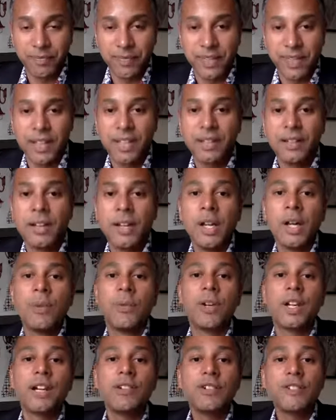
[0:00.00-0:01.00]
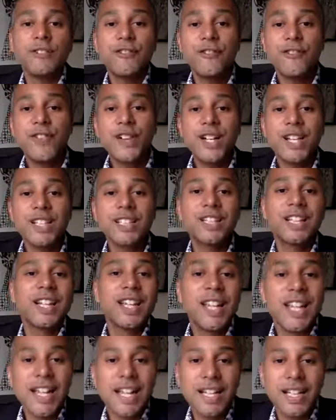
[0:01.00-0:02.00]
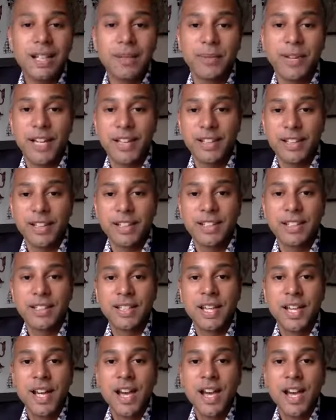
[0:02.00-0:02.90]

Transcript: Yeah. When I was first learning about this,